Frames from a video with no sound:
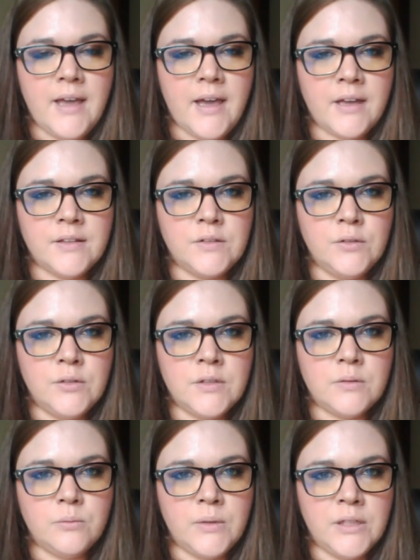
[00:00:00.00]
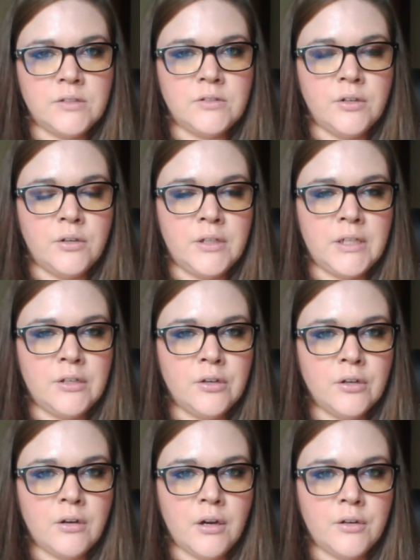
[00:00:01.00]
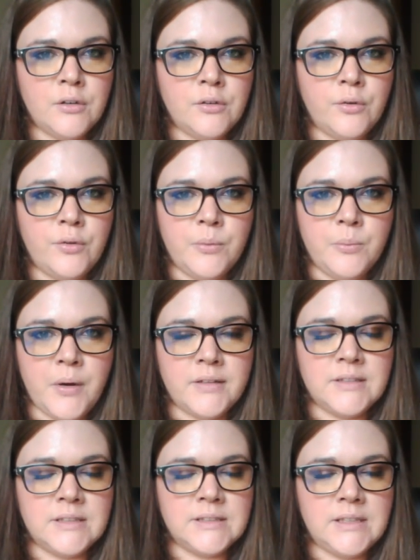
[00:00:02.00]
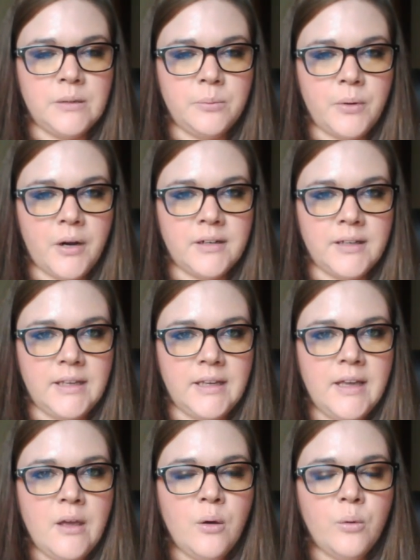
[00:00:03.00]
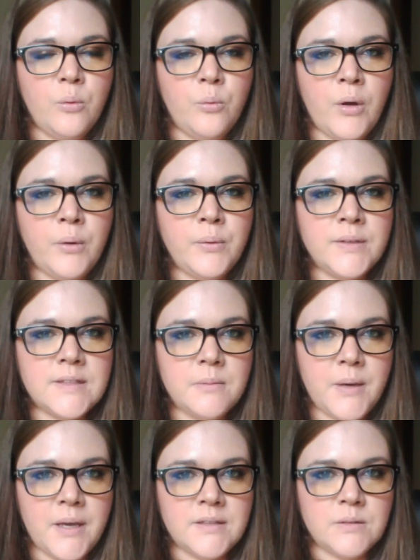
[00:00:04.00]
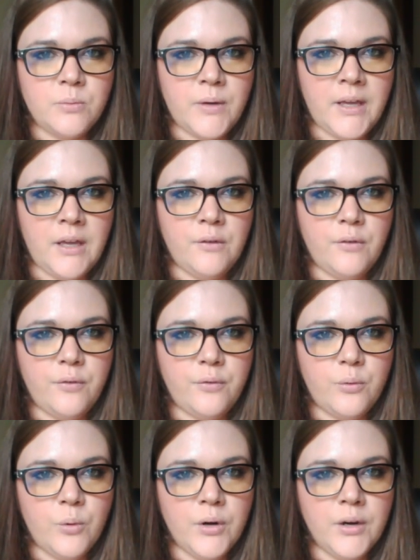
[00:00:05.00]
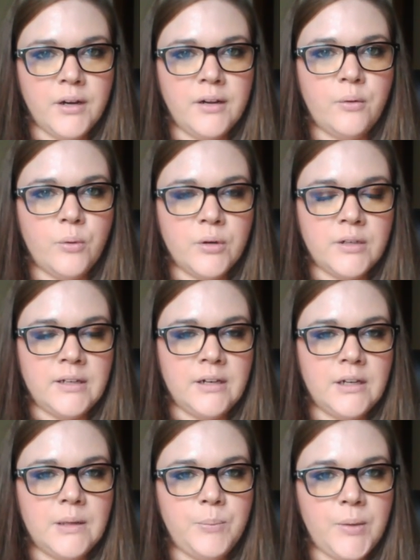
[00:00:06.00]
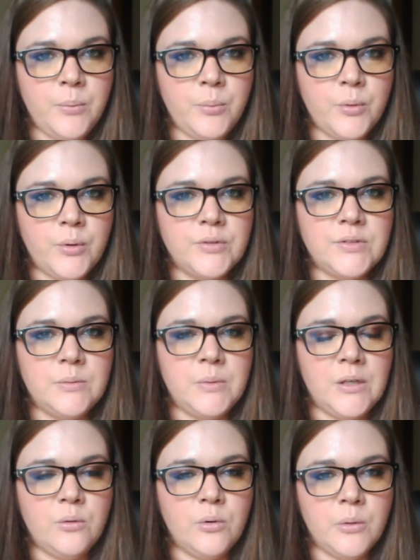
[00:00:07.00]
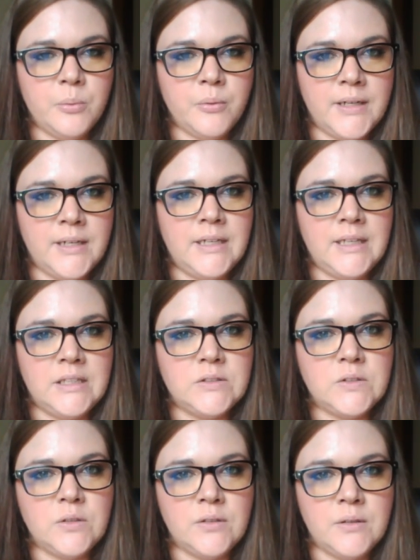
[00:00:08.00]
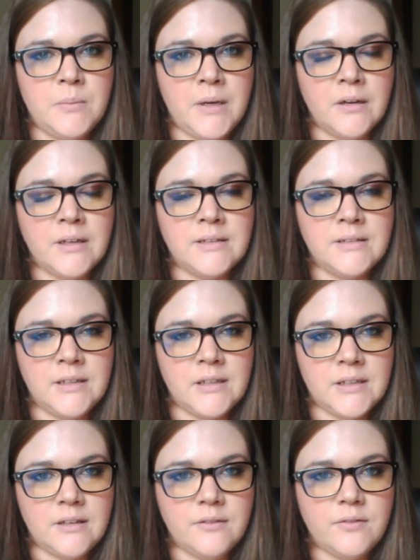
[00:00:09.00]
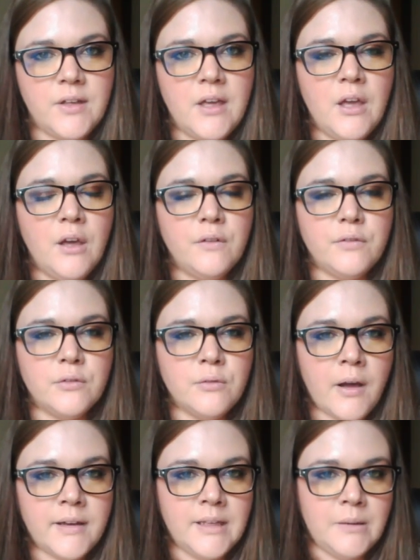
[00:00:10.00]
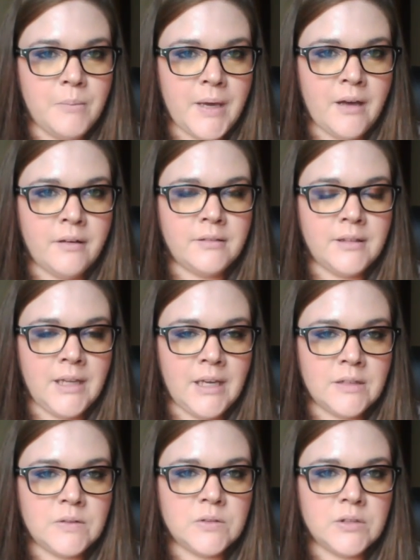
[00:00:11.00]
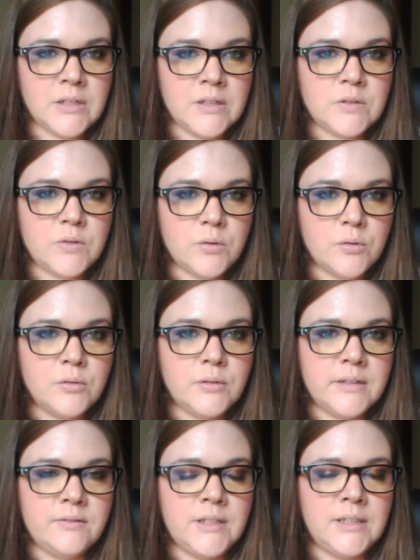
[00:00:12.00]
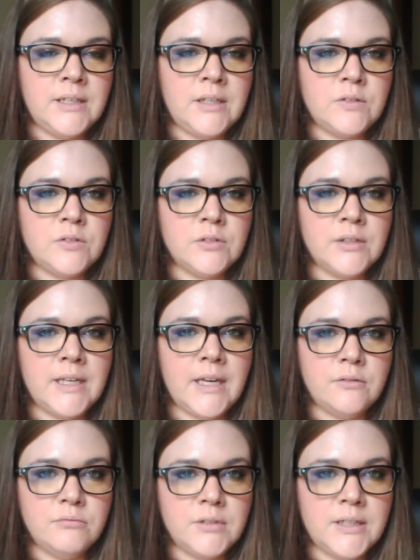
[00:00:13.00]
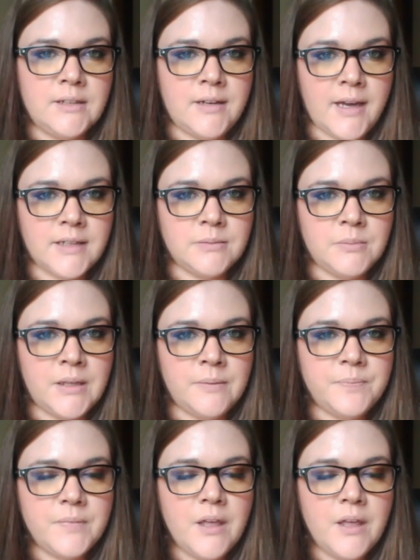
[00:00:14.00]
as Eunice Weech noted in her article, The Boston Tea Party. What was the best way for ordinary people to be incorporated into the American narrative? For Rocky Mount, the answer is through living history and reenactment.